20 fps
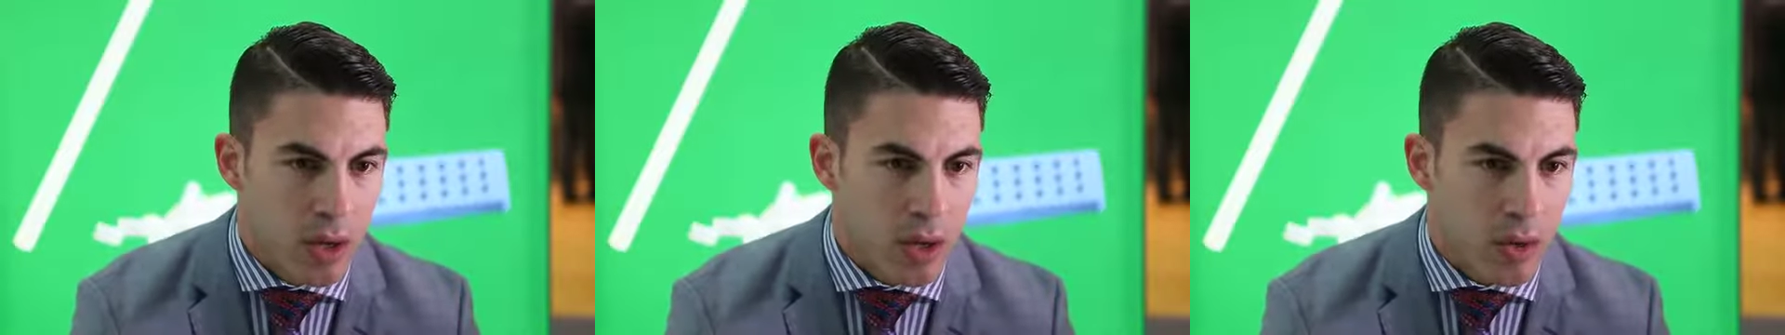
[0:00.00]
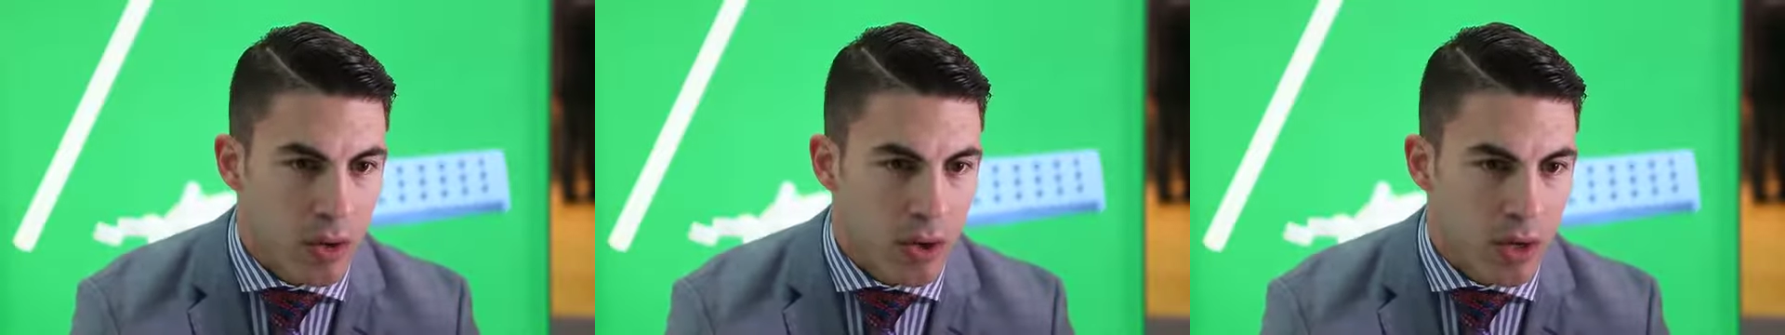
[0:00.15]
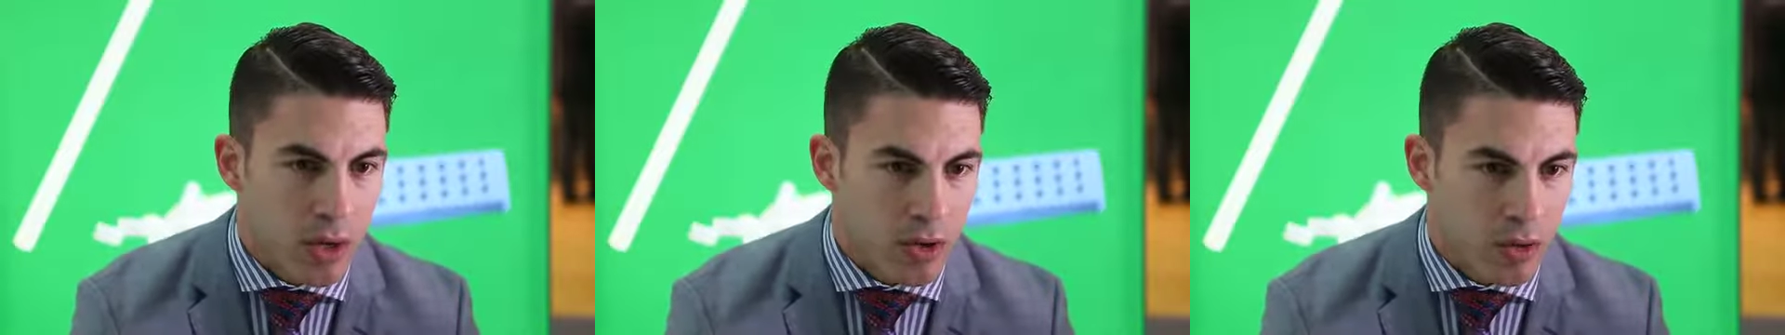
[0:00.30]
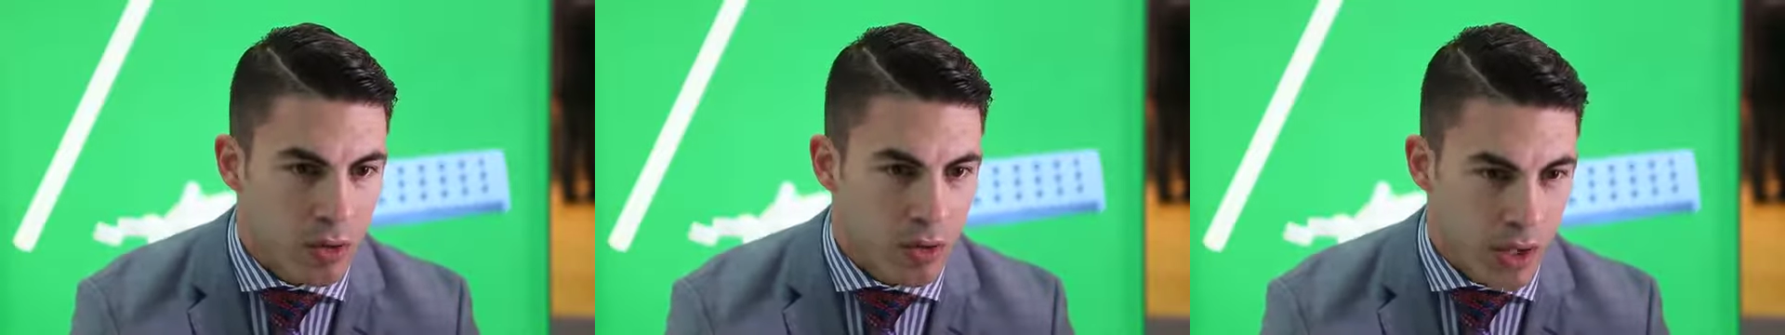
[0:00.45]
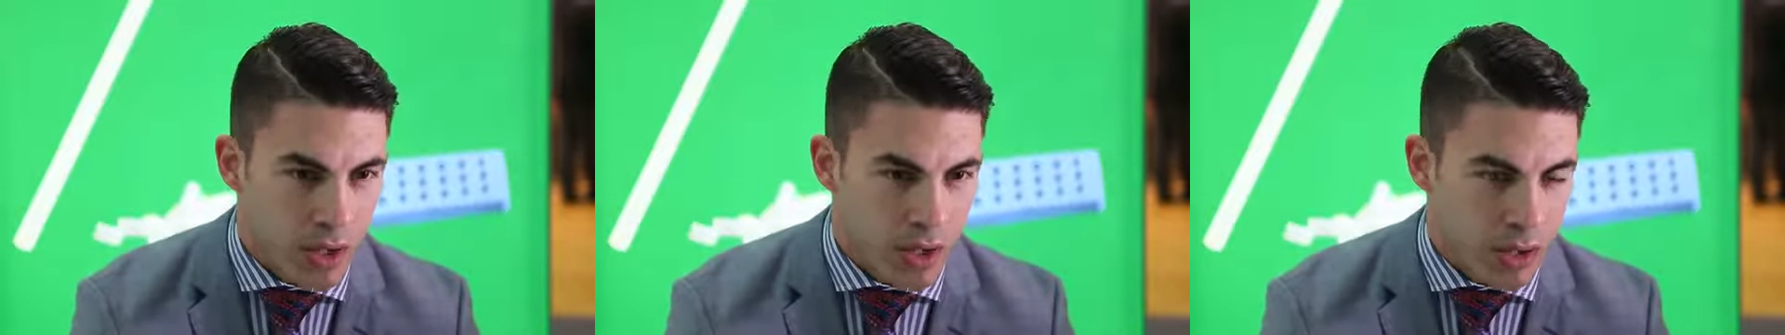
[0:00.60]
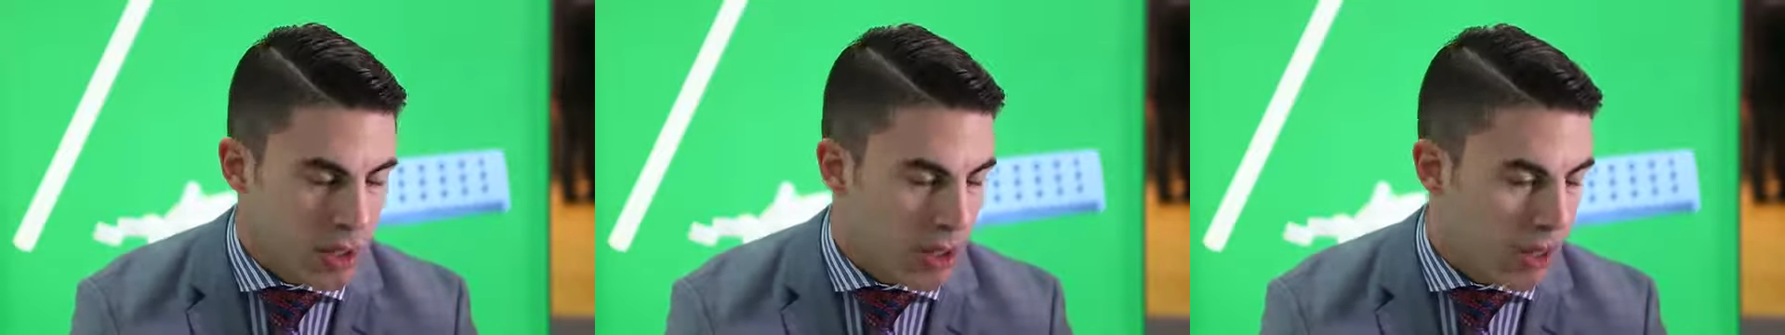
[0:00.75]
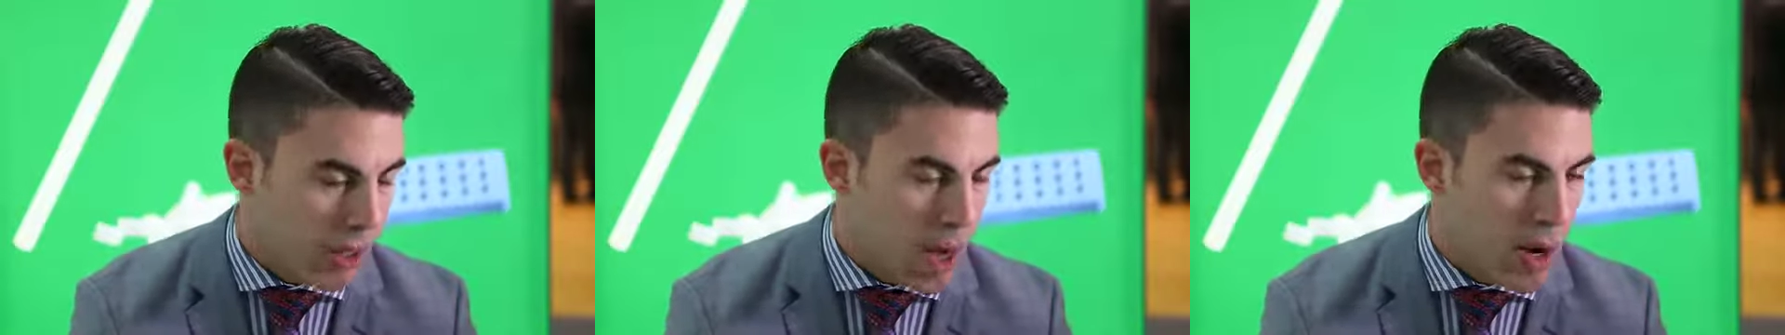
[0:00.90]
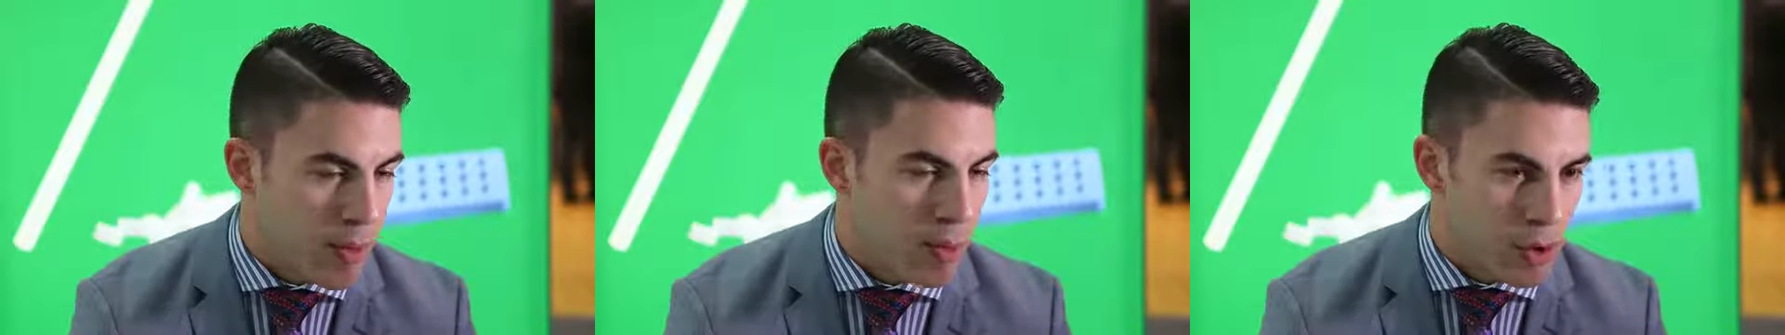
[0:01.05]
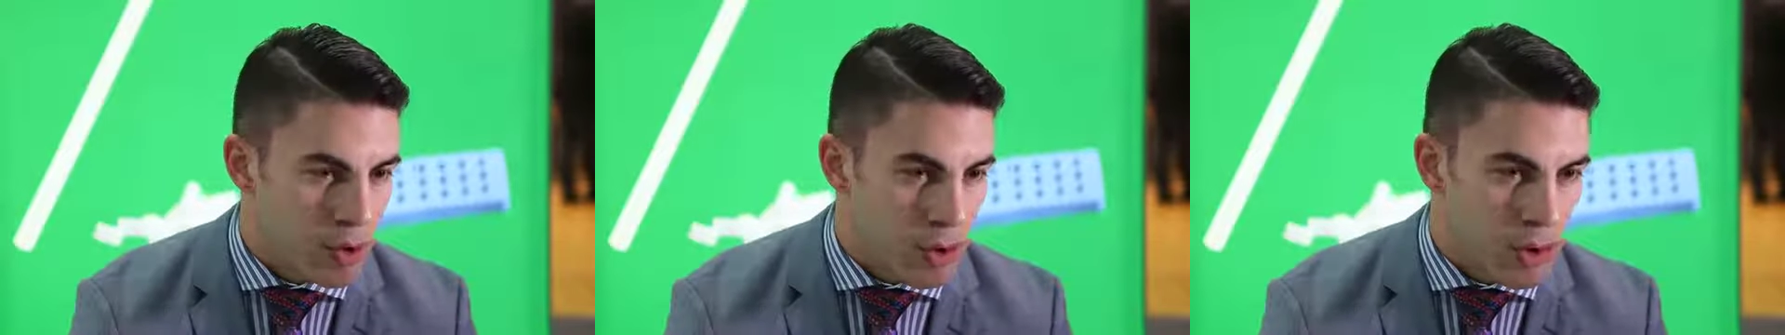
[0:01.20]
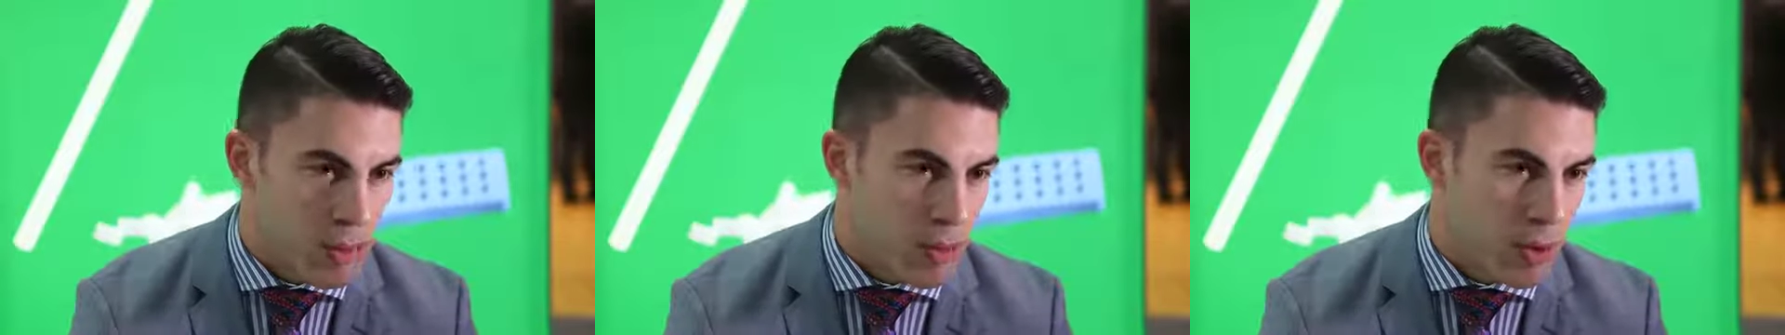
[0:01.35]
We underwent a laboratory